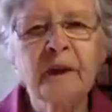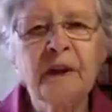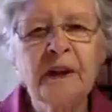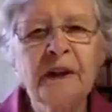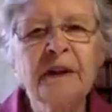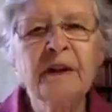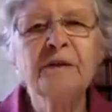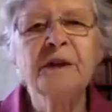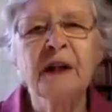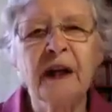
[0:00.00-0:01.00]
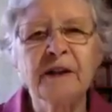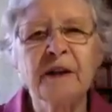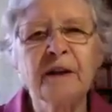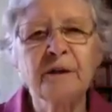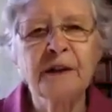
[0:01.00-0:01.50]
It gives
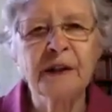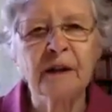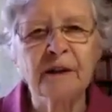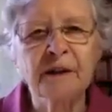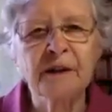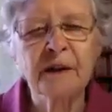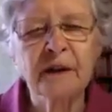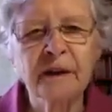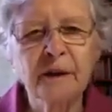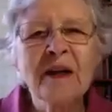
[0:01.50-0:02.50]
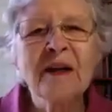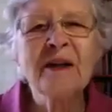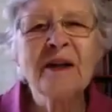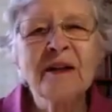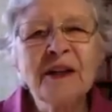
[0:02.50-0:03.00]
excellent results.
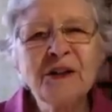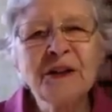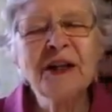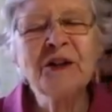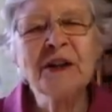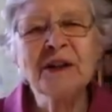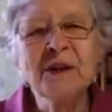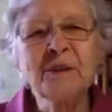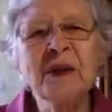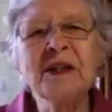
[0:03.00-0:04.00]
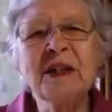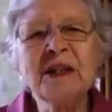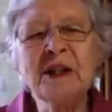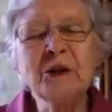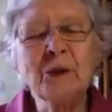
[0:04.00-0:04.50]
This teaching tip is
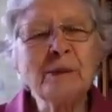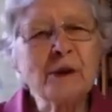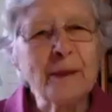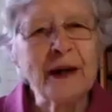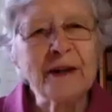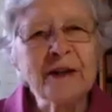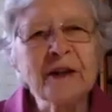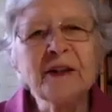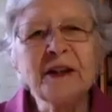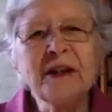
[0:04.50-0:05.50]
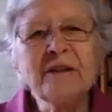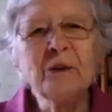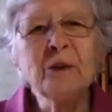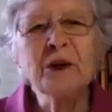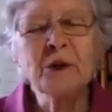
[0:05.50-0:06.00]
easy to implement, and it even
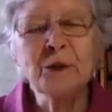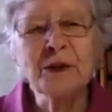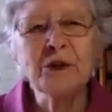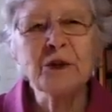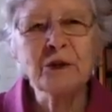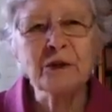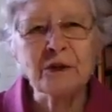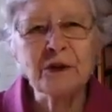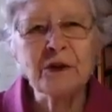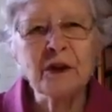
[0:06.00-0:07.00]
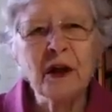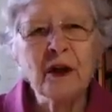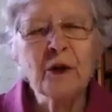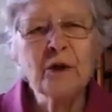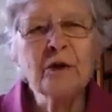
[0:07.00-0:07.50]
works with students
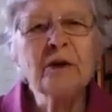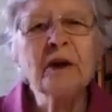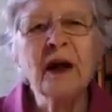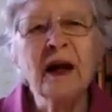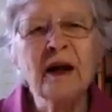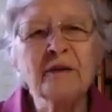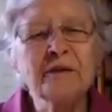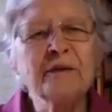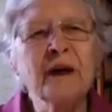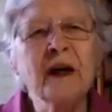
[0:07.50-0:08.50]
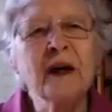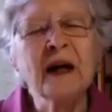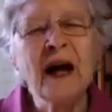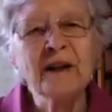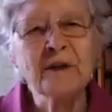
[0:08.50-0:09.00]
who have
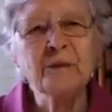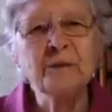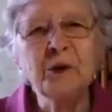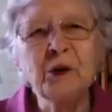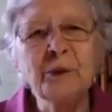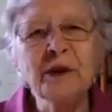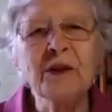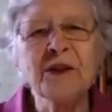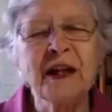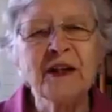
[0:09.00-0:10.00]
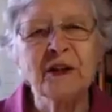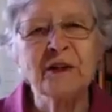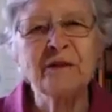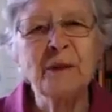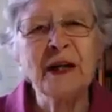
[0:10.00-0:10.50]
had poor pronunciation
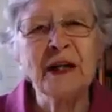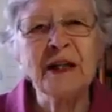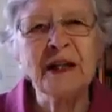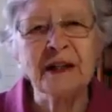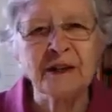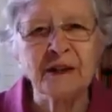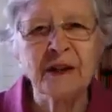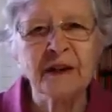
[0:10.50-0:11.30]
for many years.